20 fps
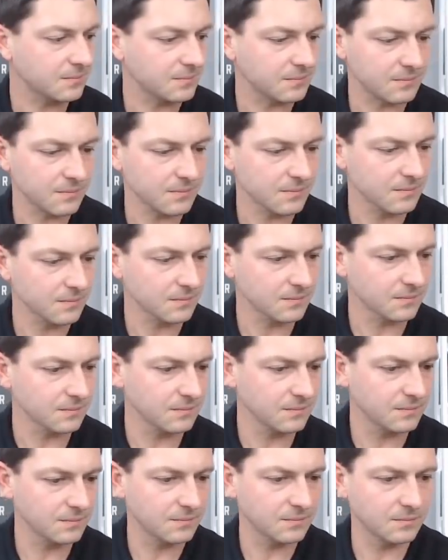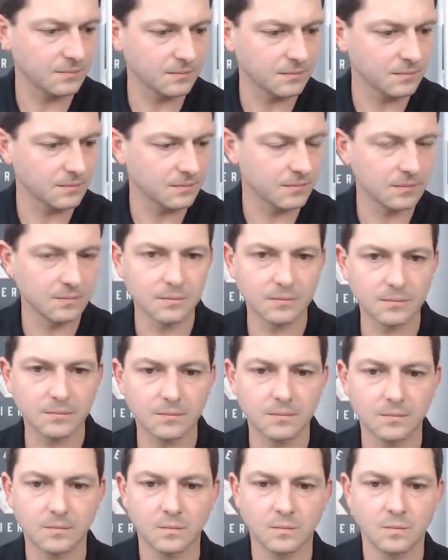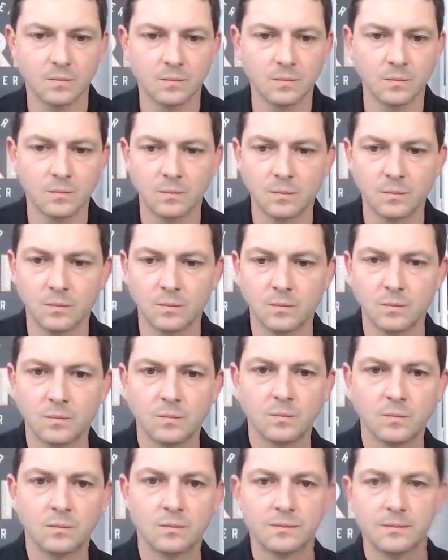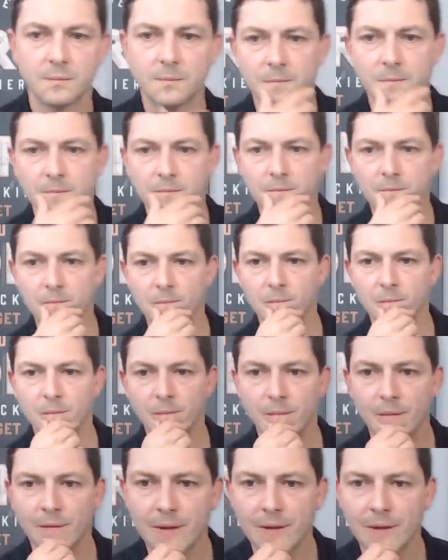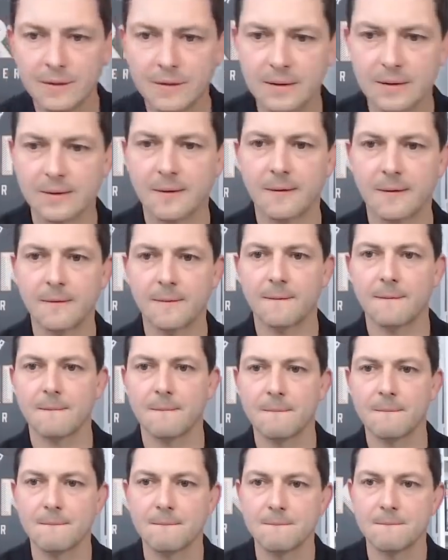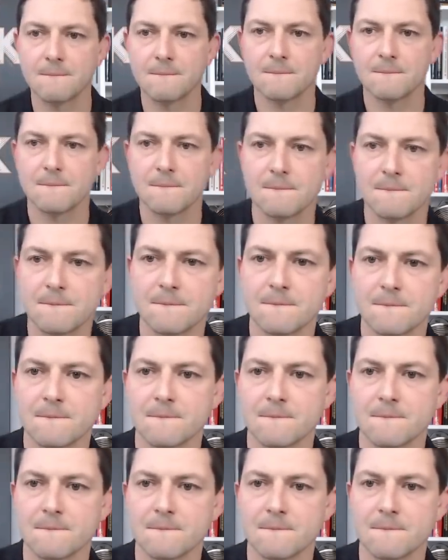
Nothing is said.